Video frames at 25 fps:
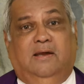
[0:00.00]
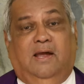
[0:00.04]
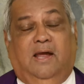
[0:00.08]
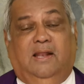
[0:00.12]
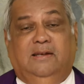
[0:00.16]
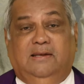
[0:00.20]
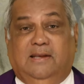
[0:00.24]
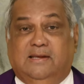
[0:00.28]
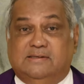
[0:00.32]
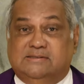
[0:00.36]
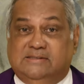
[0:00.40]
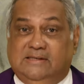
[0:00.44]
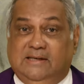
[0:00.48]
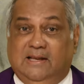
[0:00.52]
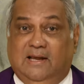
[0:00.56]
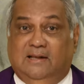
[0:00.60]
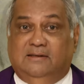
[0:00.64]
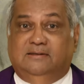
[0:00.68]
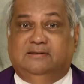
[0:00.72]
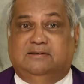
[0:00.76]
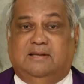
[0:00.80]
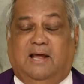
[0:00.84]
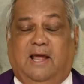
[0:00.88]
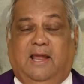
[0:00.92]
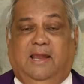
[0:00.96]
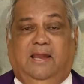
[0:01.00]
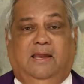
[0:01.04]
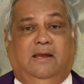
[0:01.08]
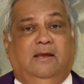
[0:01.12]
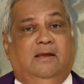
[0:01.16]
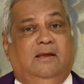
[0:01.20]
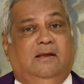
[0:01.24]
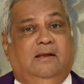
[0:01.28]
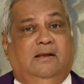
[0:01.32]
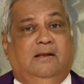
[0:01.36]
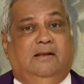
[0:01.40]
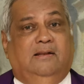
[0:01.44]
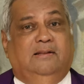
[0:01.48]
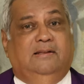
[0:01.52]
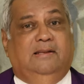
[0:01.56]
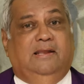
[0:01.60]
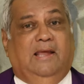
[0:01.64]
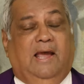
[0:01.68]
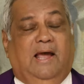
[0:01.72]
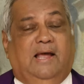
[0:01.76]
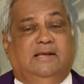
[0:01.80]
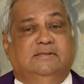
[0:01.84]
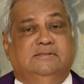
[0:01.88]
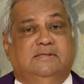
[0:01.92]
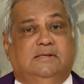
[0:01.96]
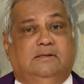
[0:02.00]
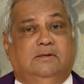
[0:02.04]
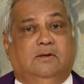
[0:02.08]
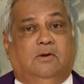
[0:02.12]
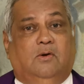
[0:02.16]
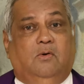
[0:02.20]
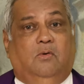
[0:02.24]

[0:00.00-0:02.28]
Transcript: And yes, they untie the ass and the